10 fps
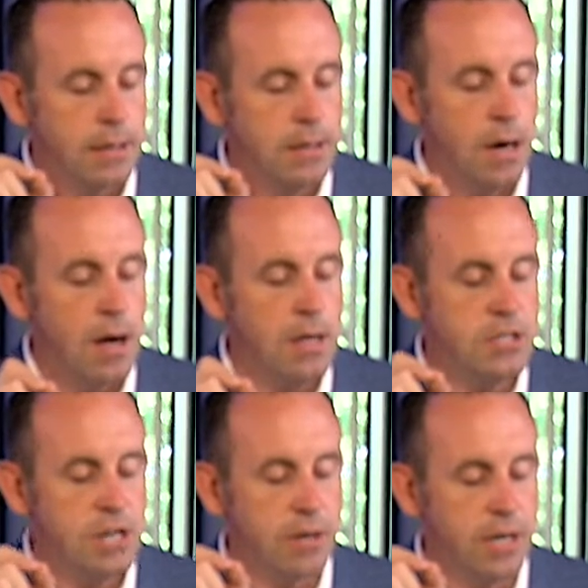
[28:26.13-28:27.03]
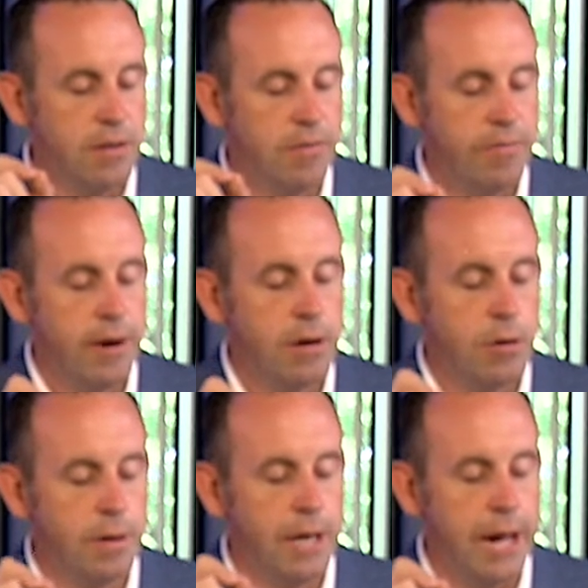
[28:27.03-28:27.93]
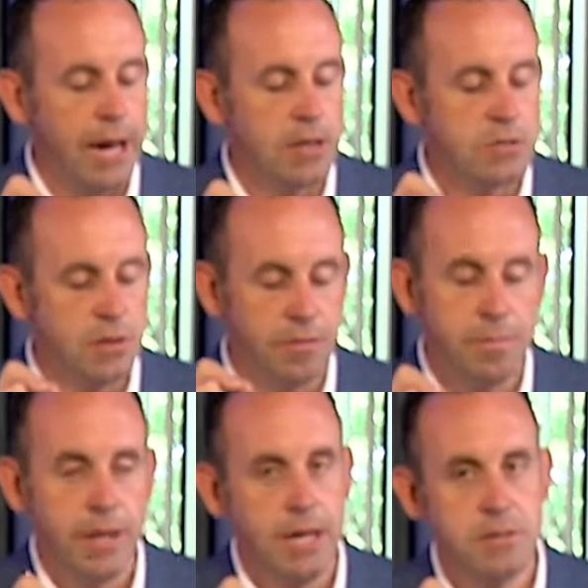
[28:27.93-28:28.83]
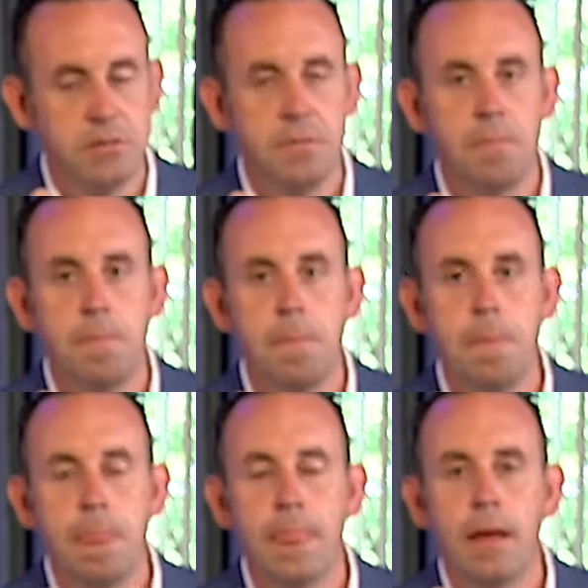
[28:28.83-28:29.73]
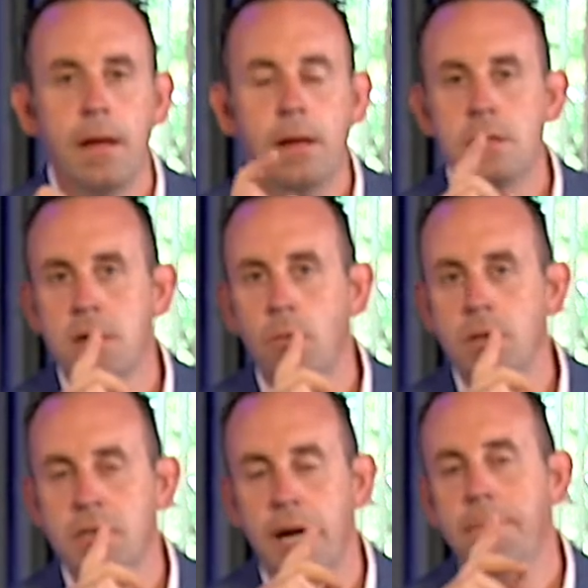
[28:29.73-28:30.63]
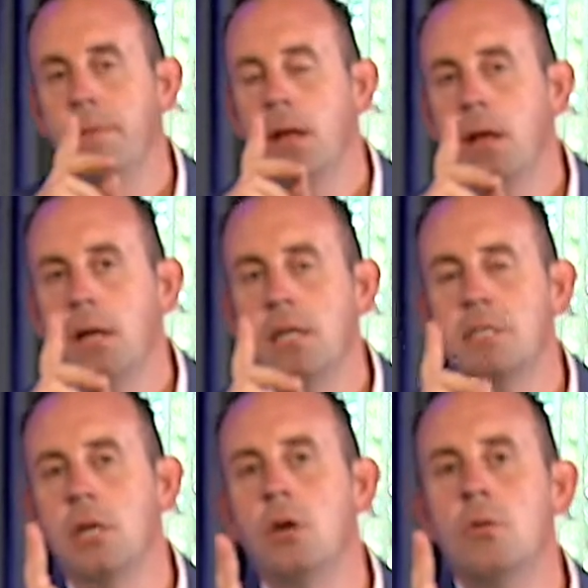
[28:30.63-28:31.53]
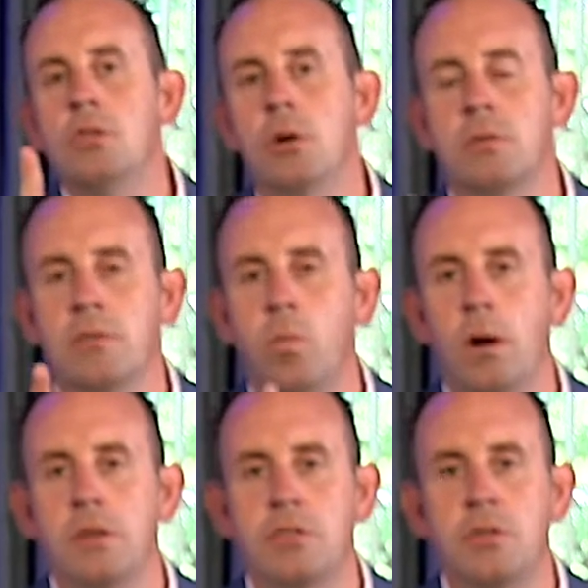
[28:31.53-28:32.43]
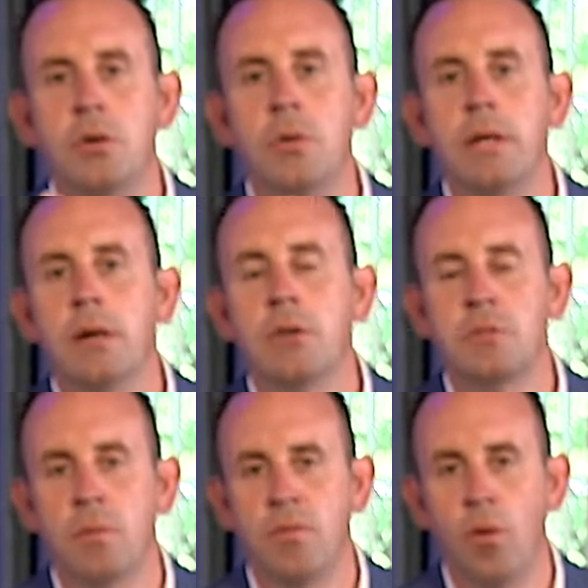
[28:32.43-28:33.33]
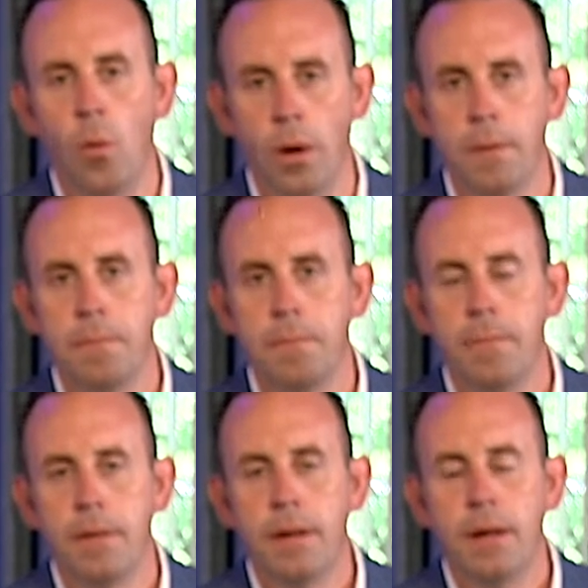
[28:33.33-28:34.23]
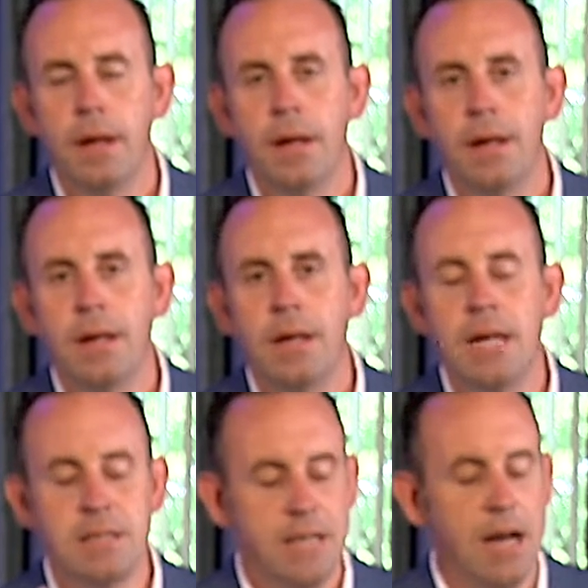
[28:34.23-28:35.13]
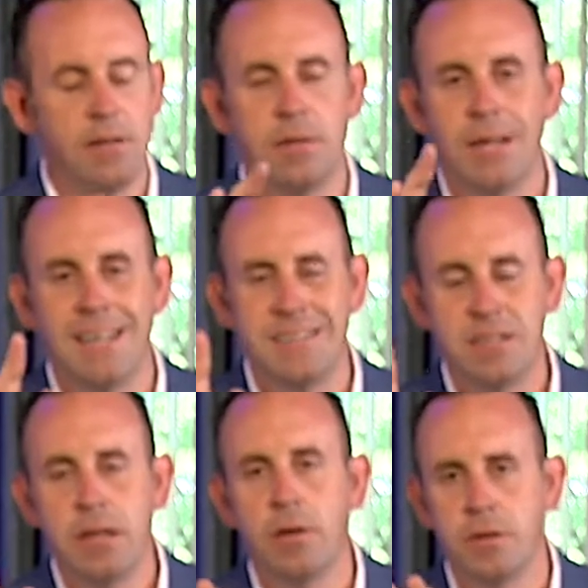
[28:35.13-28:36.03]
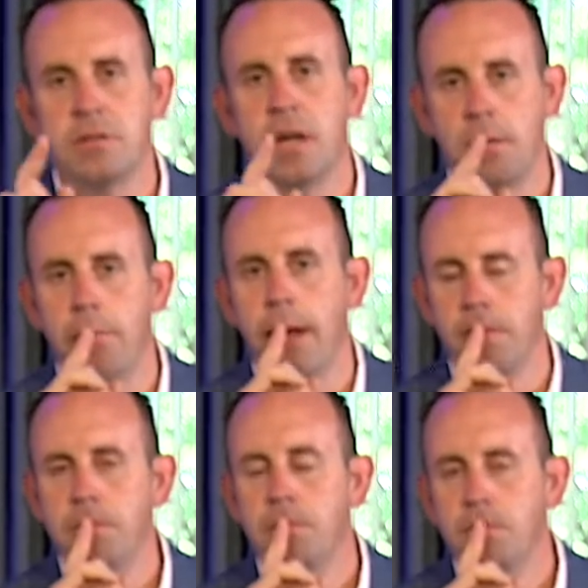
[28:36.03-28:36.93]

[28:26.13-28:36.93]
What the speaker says: God shall give Pharaoh an answer of peace. You say, what's that? You see, who Joseph was 2 years before, he's now instilled the same man.